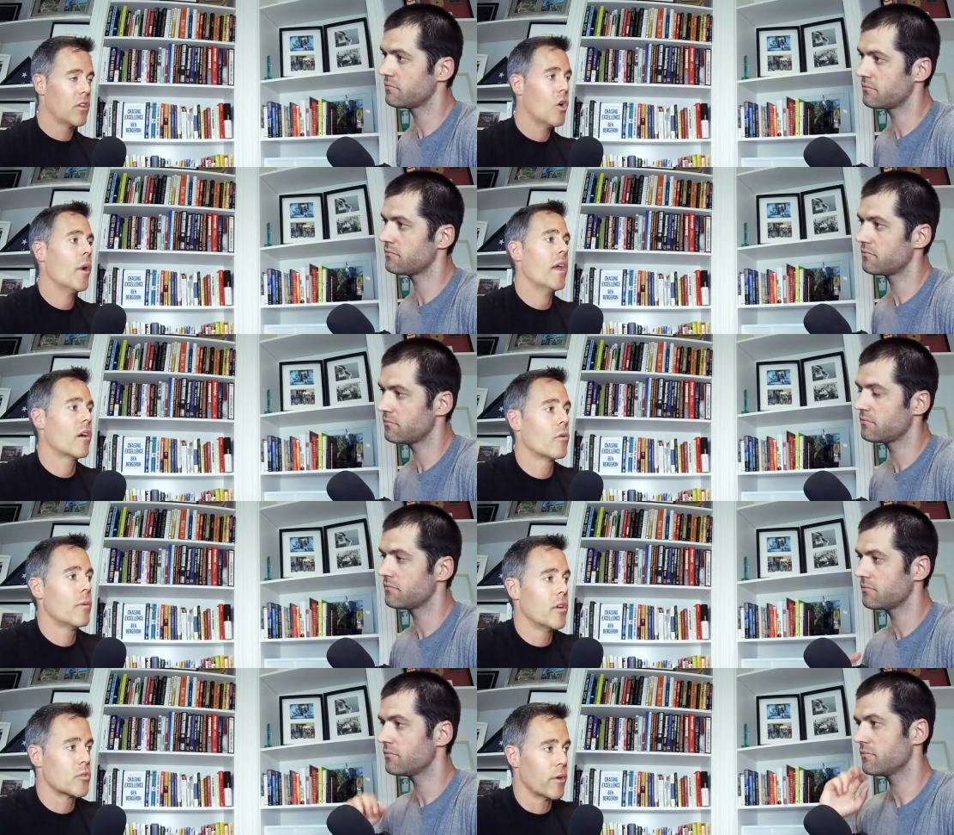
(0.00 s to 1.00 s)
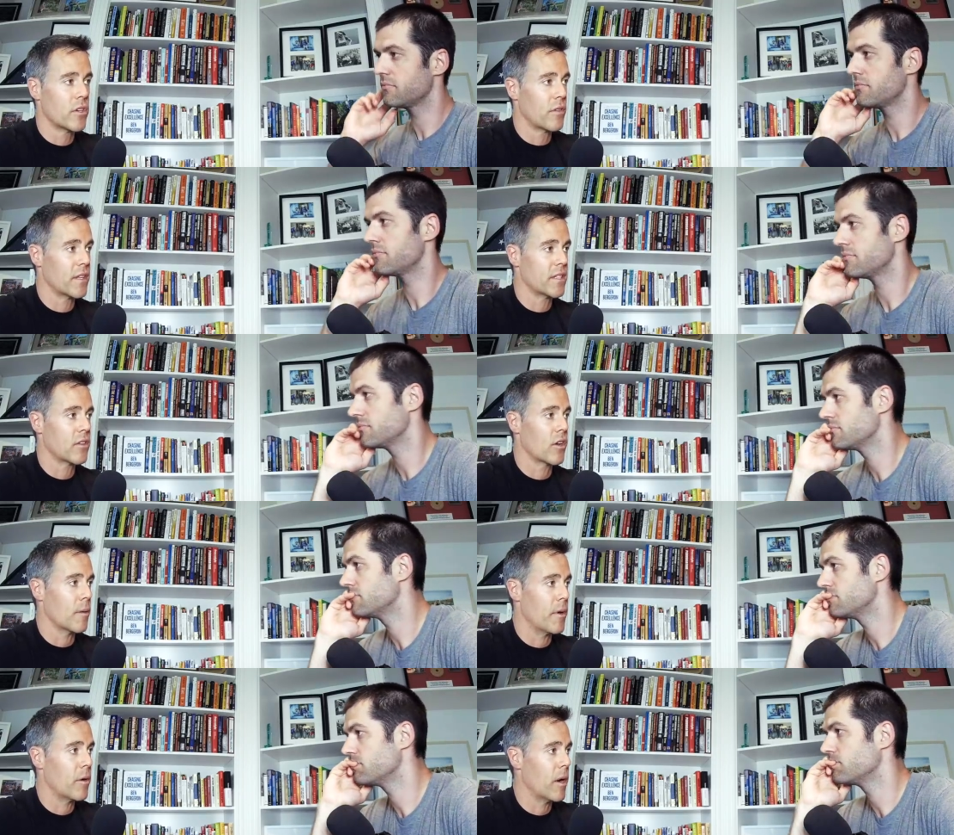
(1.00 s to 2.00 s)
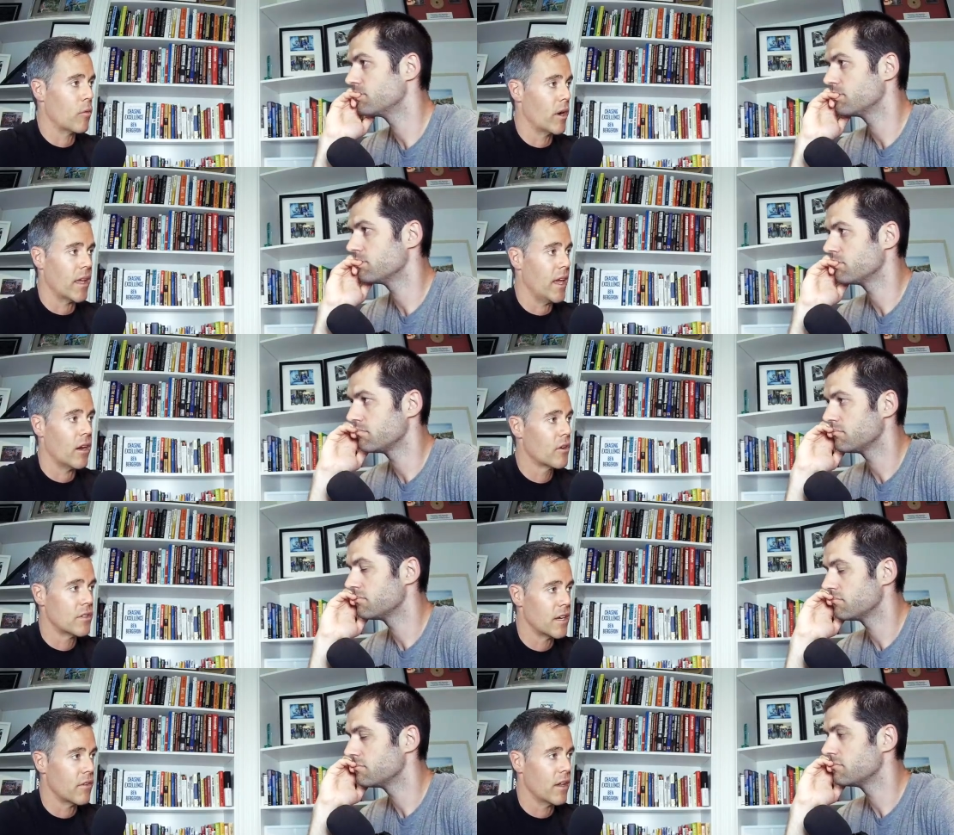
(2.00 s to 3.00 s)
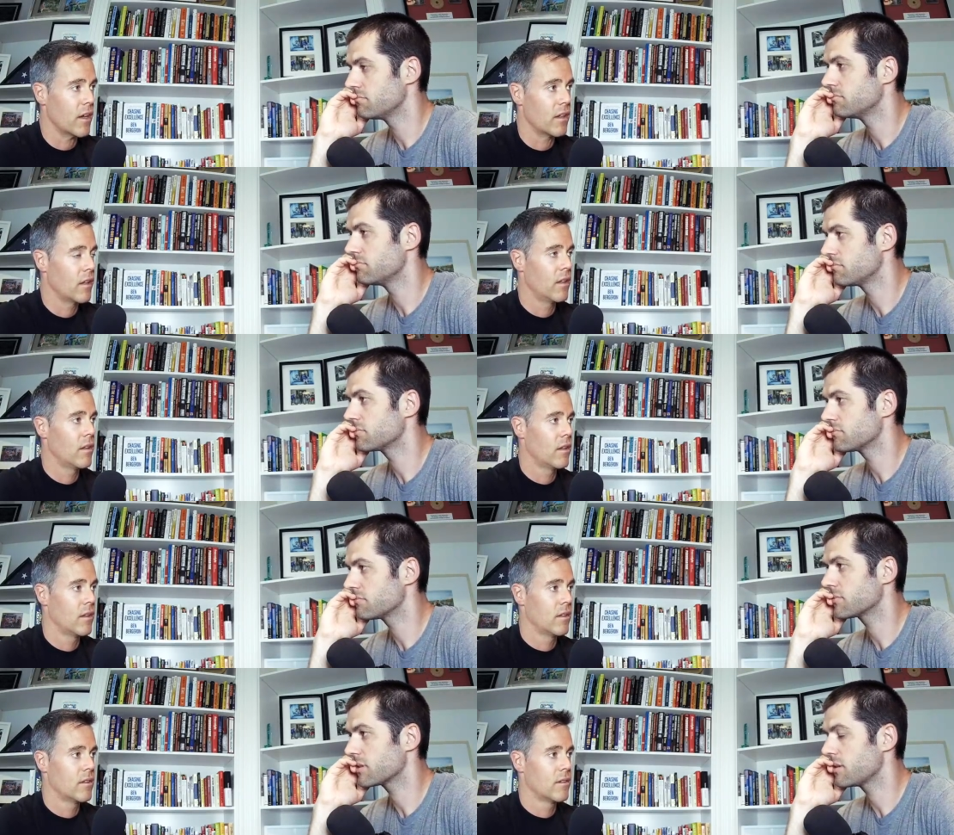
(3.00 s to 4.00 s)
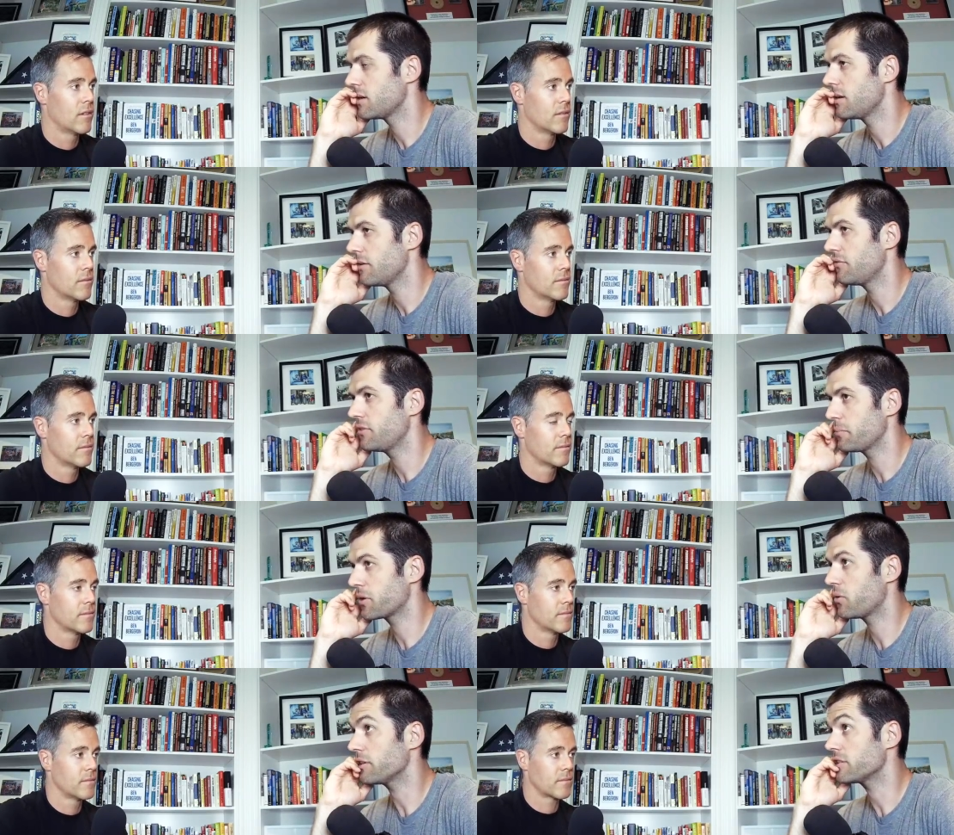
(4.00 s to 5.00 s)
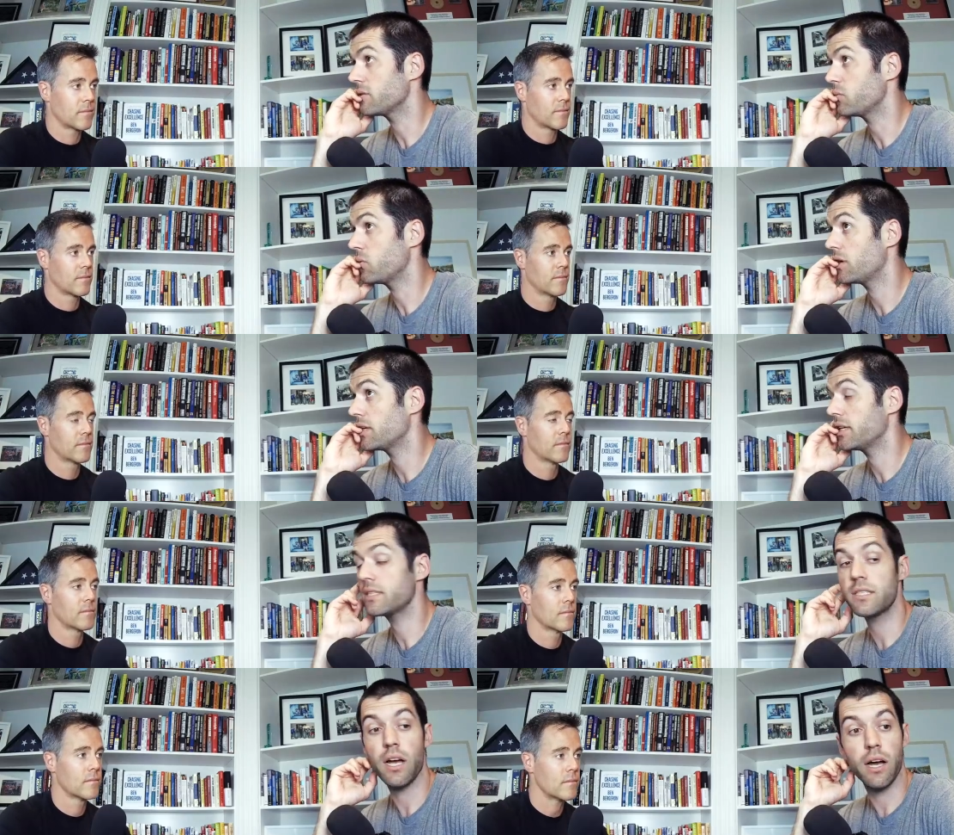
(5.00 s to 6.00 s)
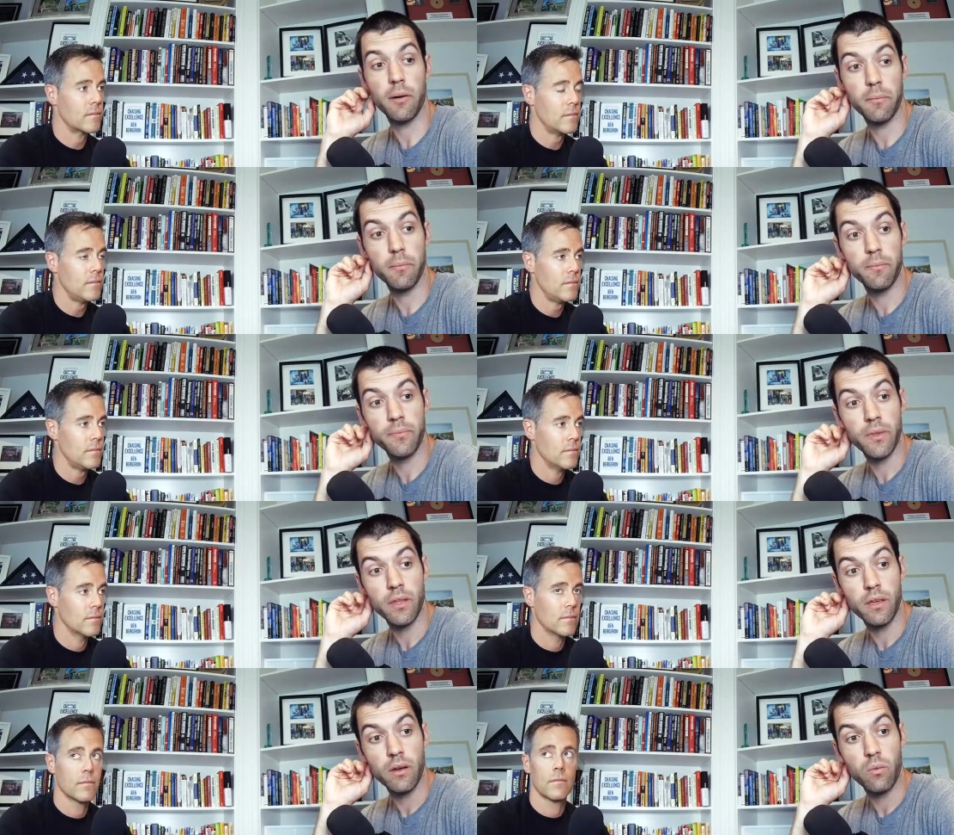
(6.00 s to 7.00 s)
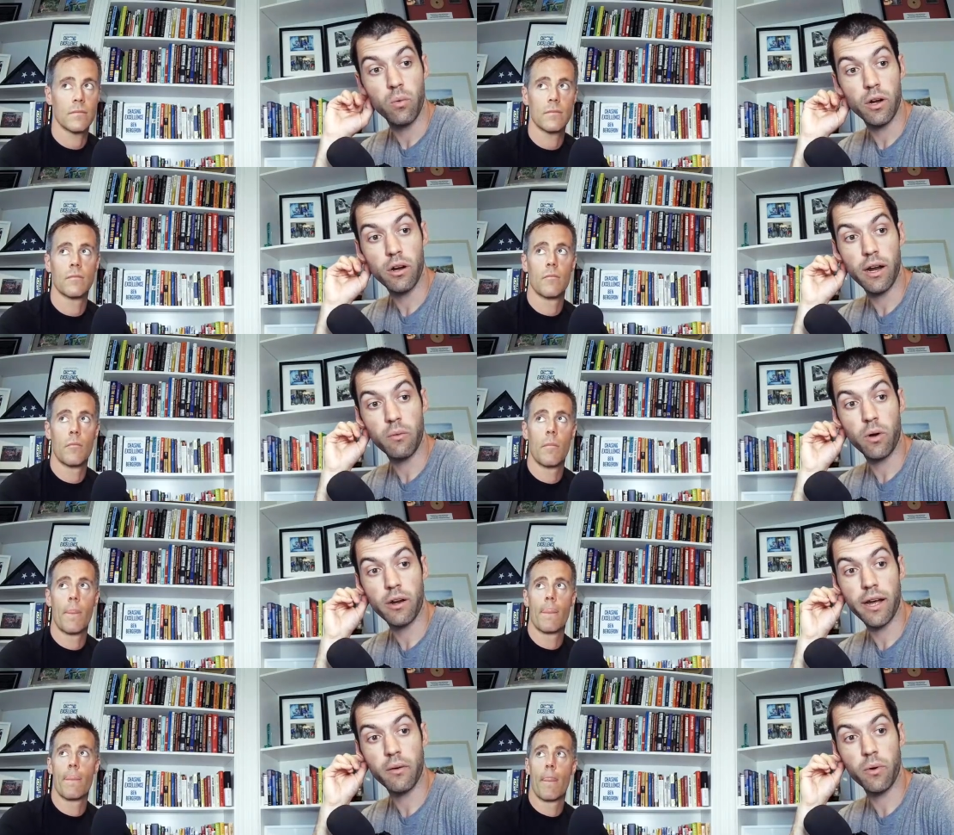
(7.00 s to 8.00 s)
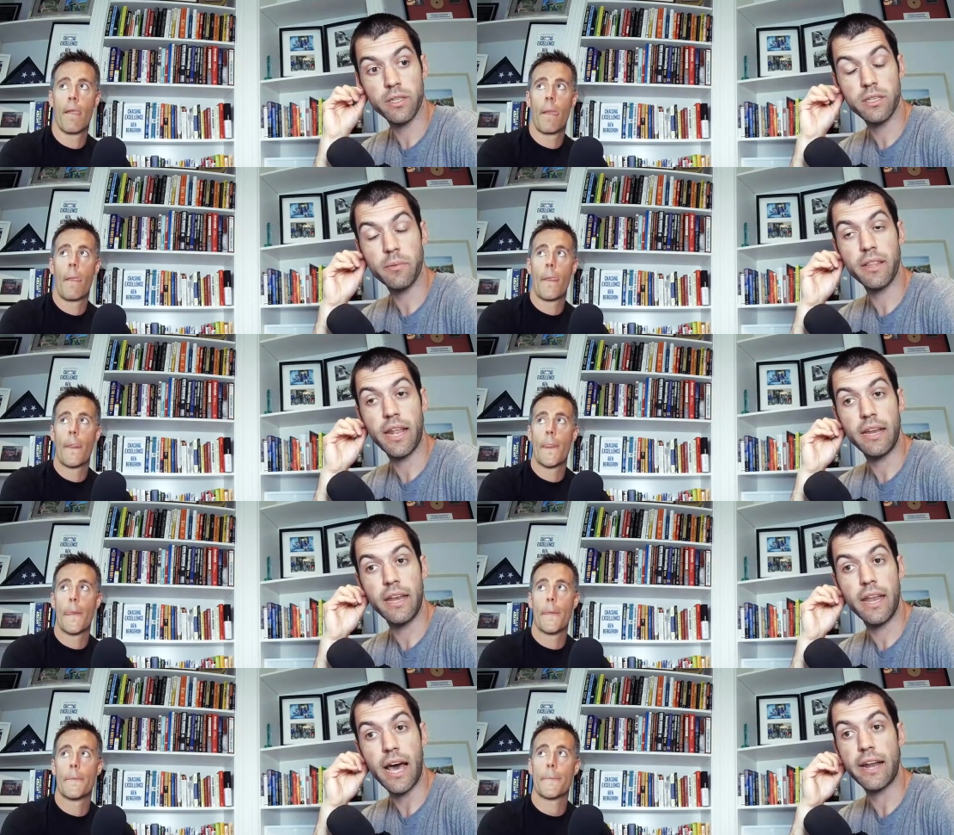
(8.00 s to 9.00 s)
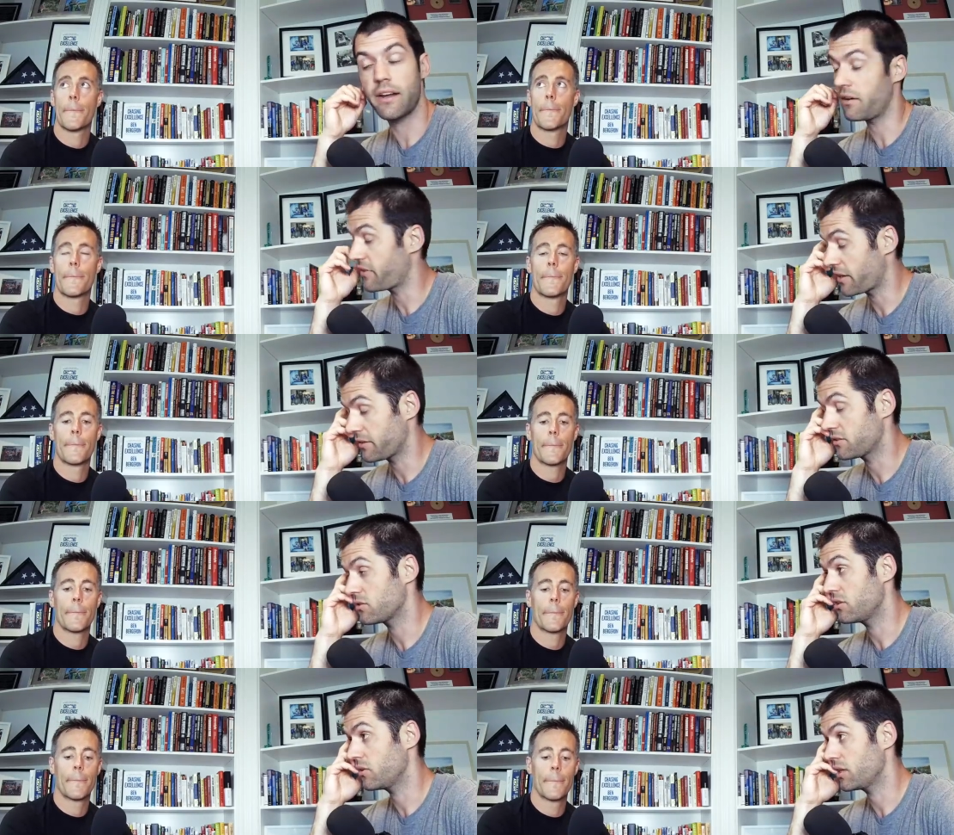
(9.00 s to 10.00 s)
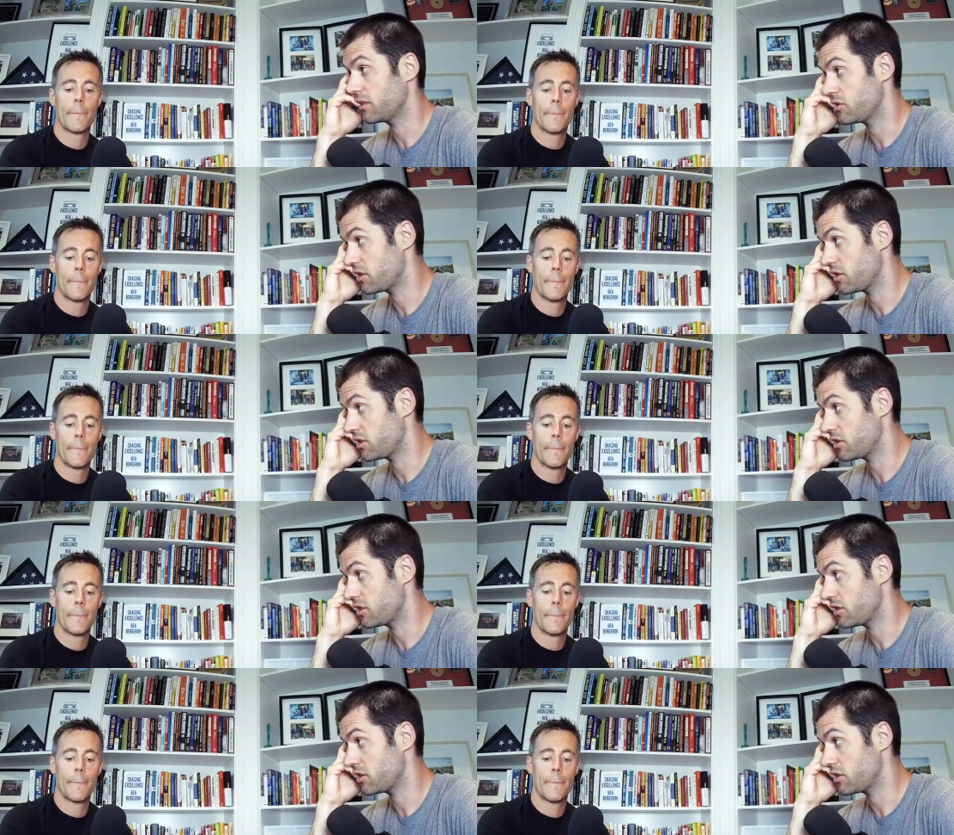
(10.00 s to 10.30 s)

Speaker 1: no 800 meter sprinter thinks that they're gonna get better by running 800s every day.
Speaker 2: Flip the question. What is um, what are what are what is something that not enough athletes are doing in the